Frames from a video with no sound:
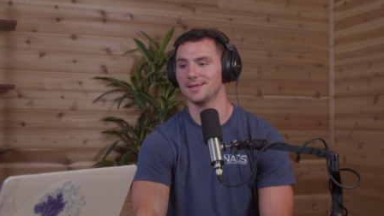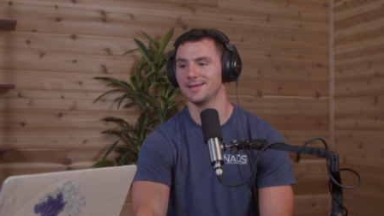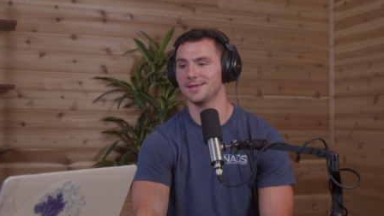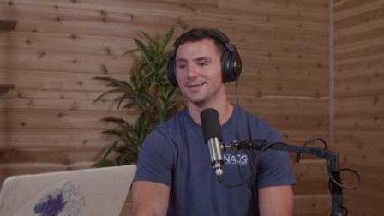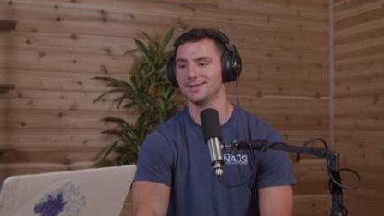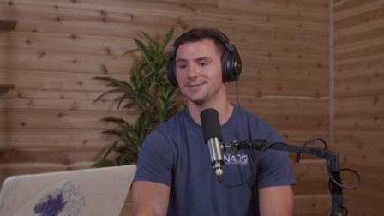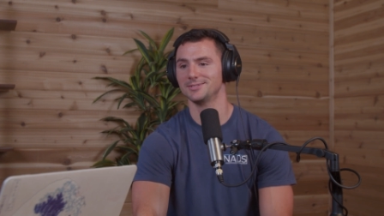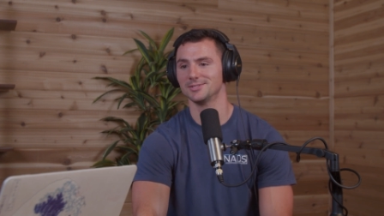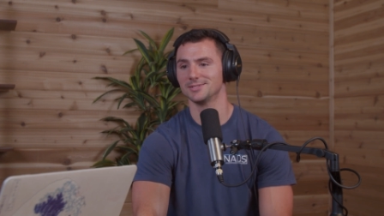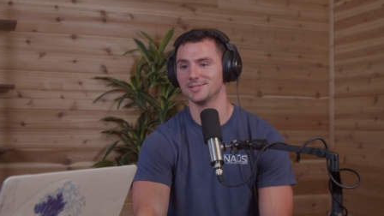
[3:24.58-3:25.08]

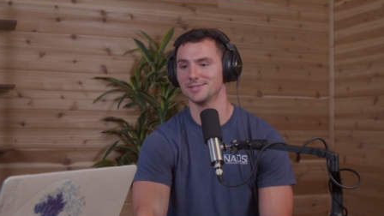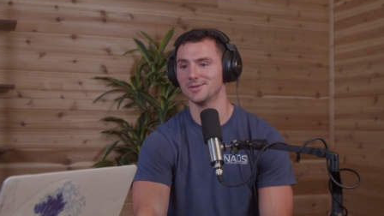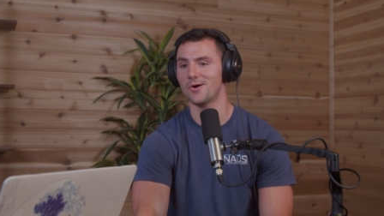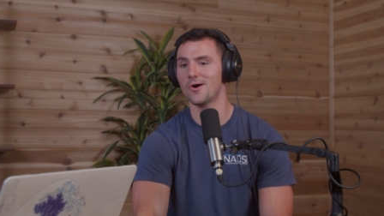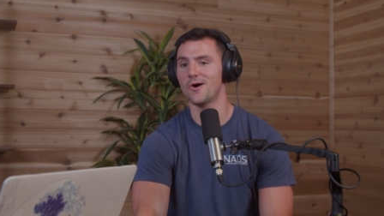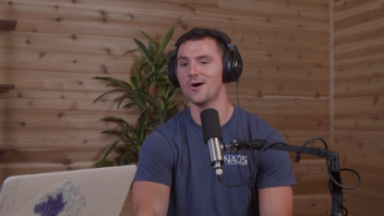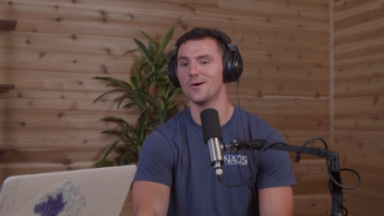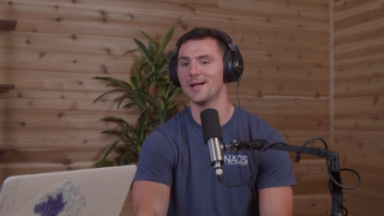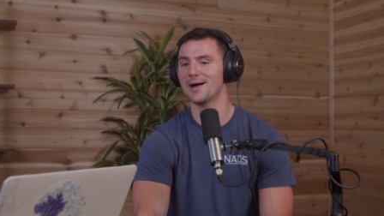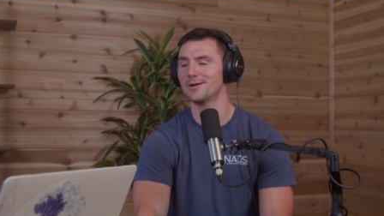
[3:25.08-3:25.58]
just an
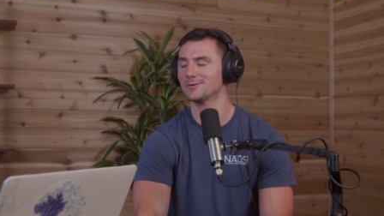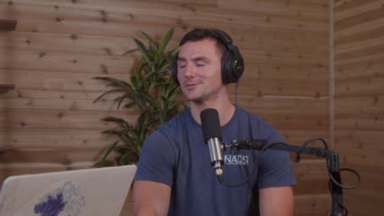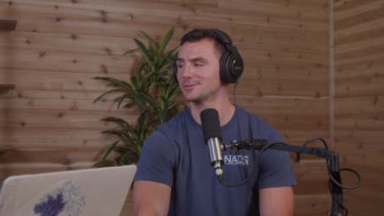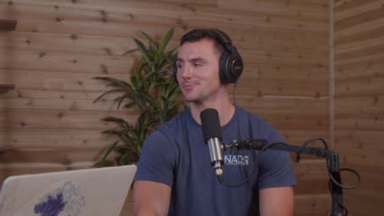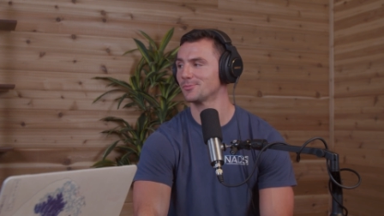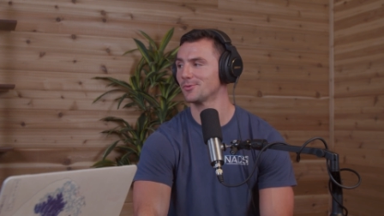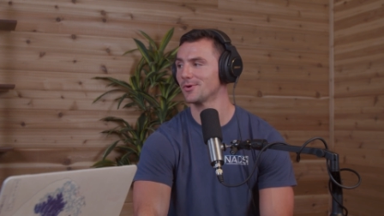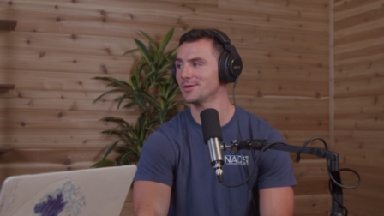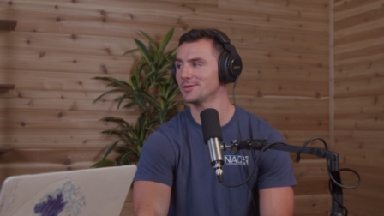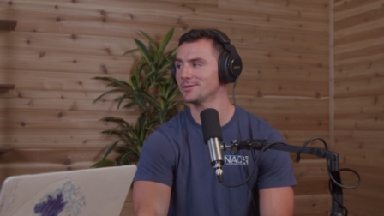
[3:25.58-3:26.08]
all-out
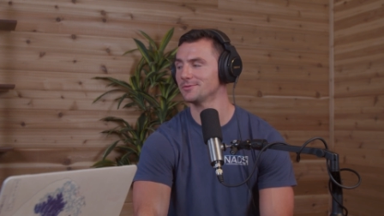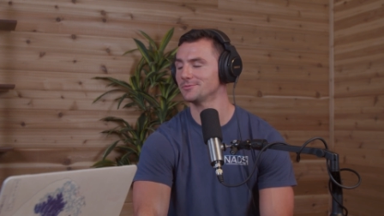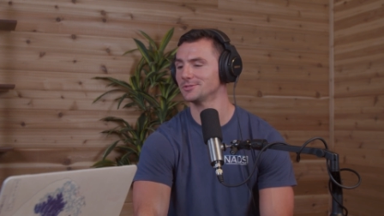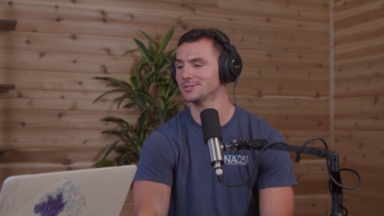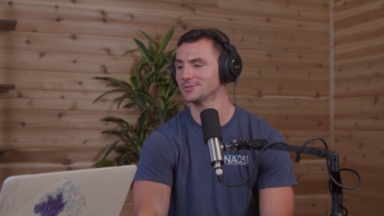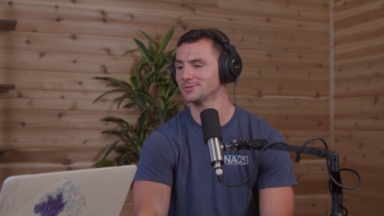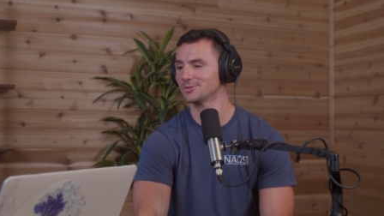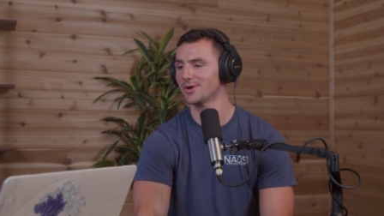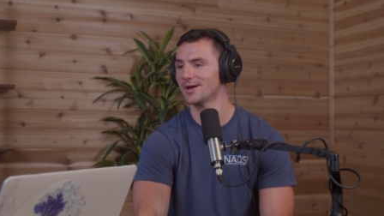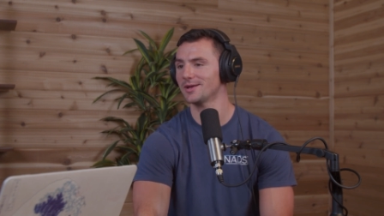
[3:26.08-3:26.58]
sprint of
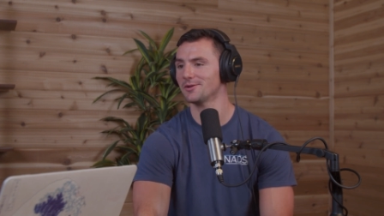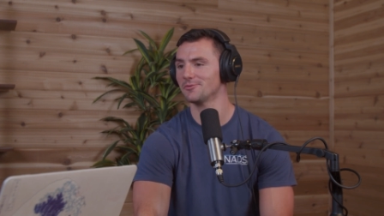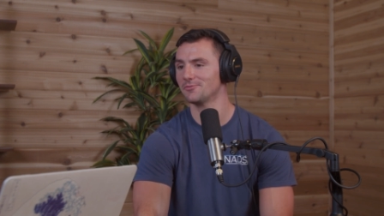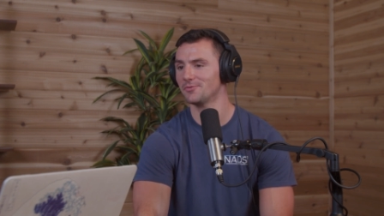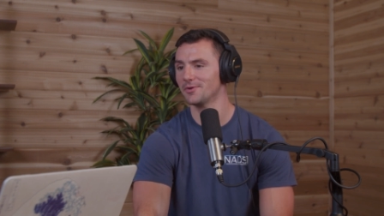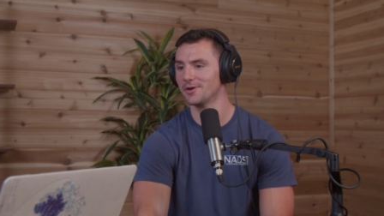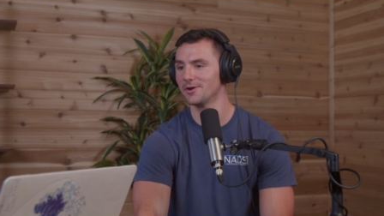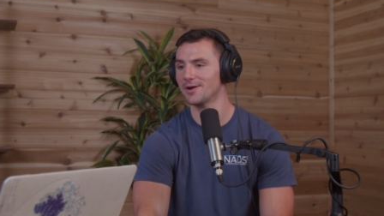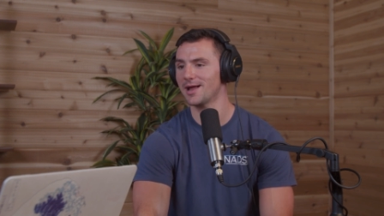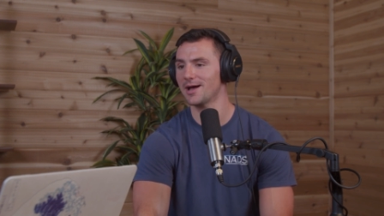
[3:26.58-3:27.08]
just trying to
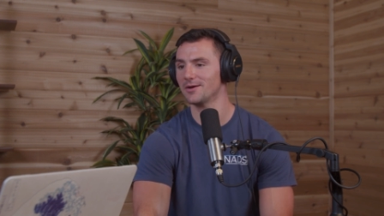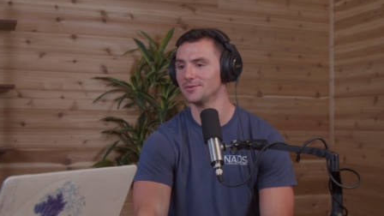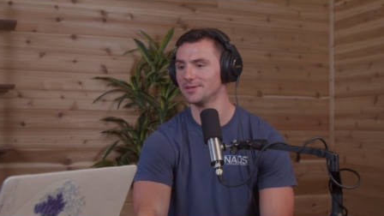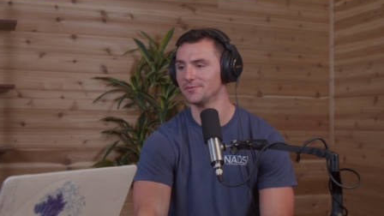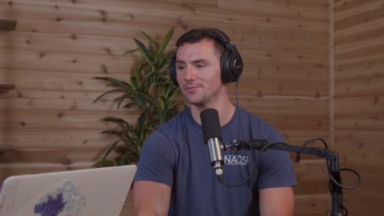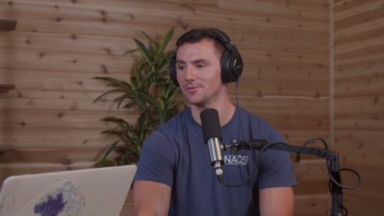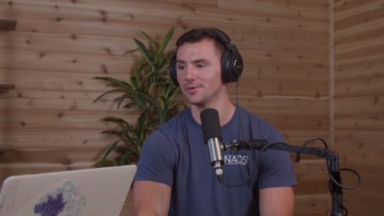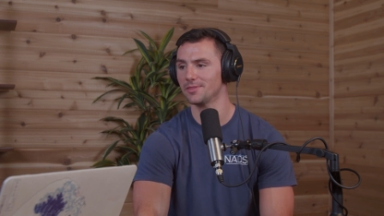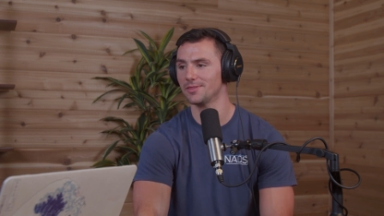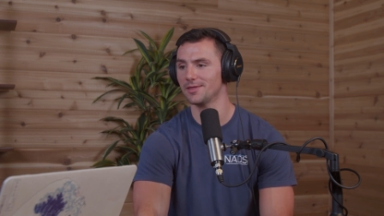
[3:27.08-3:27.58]
figure out
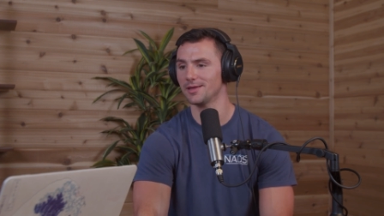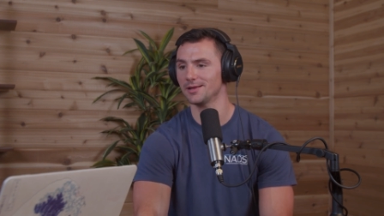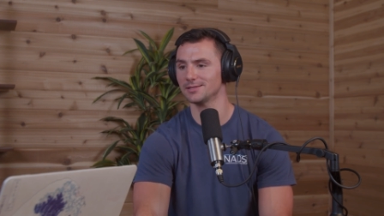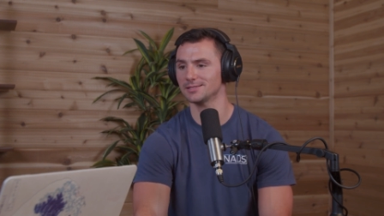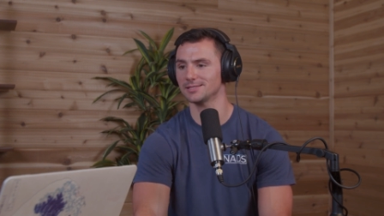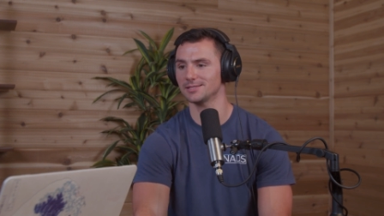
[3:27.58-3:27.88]
different things.